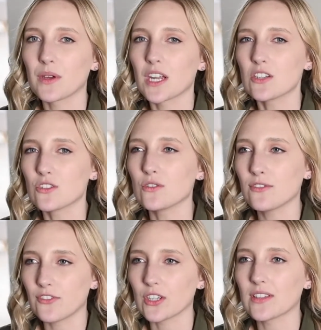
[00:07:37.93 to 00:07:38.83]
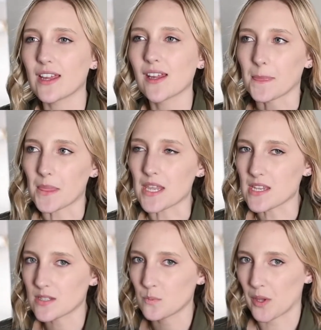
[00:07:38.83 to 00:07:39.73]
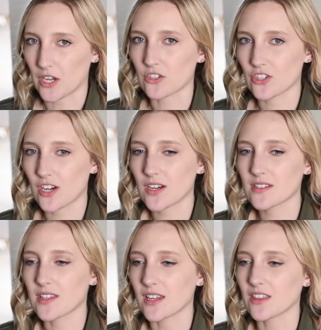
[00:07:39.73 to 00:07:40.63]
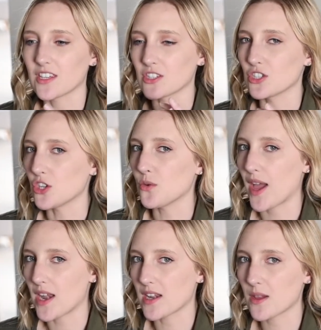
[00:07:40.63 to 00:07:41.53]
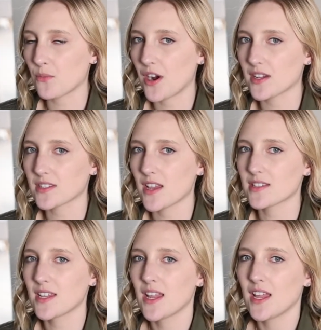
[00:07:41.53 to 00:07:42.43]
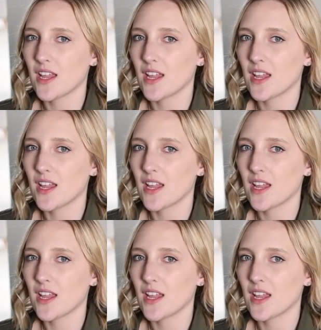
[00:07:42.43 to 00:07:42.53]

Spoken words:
but I do feel like these pictures, like this new editing process,